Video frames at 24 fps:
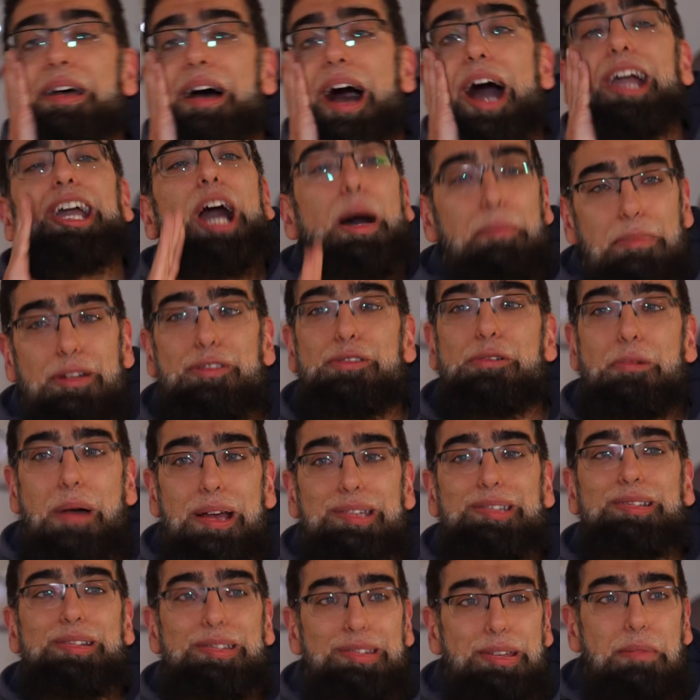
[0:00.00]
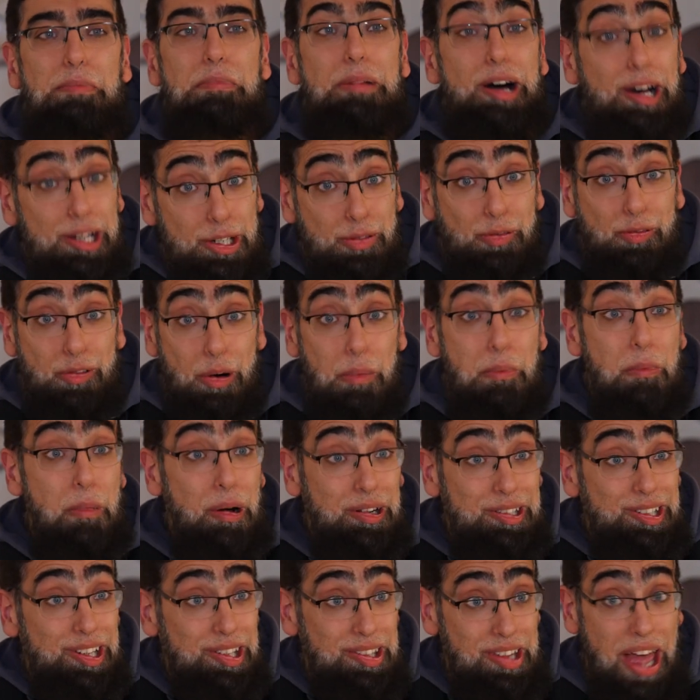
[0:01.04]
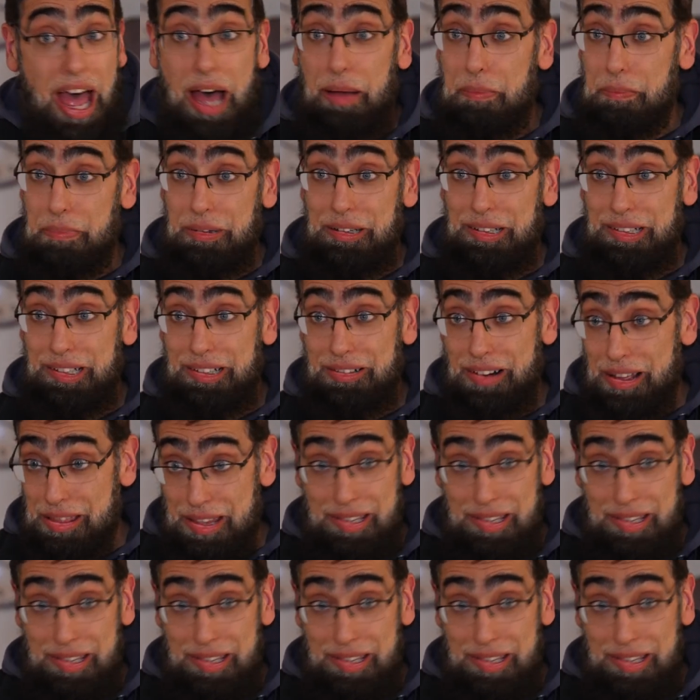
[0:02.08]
A couple of questions emerge from what just happened, right?